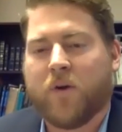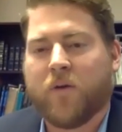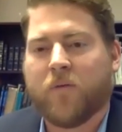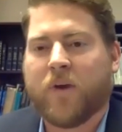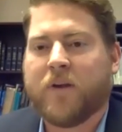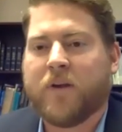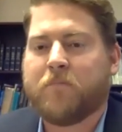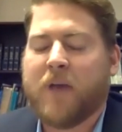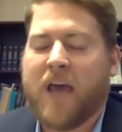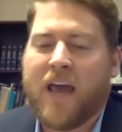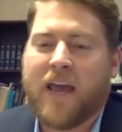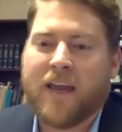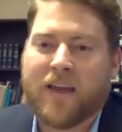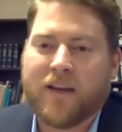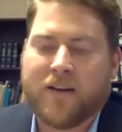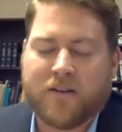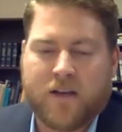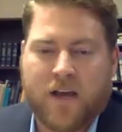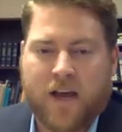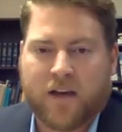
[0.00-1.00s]
We read
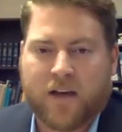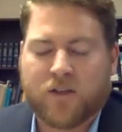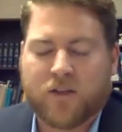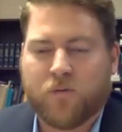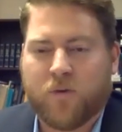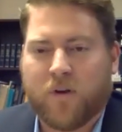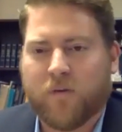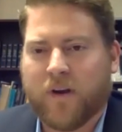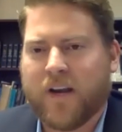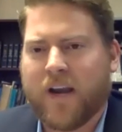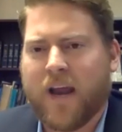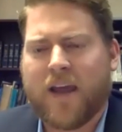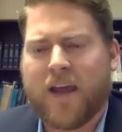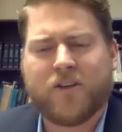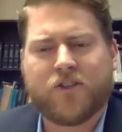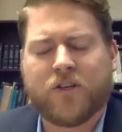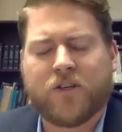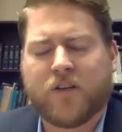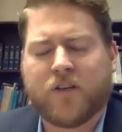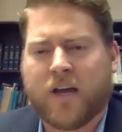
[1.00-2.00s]
pagan texts. We read
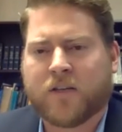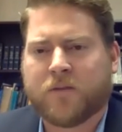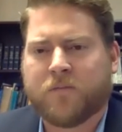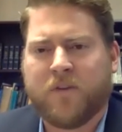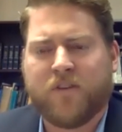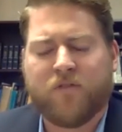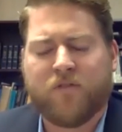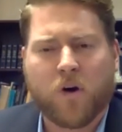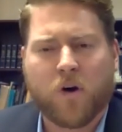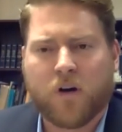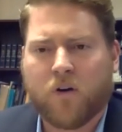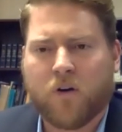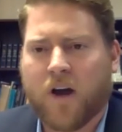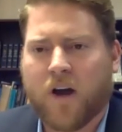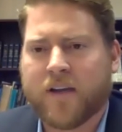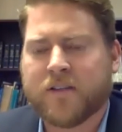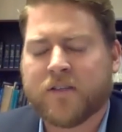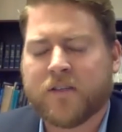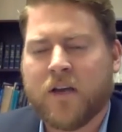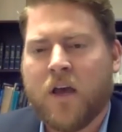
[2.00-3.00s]
ancient texts before
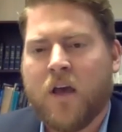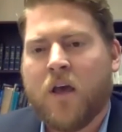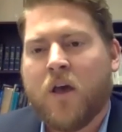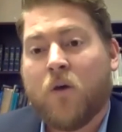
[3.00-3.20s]
Christ.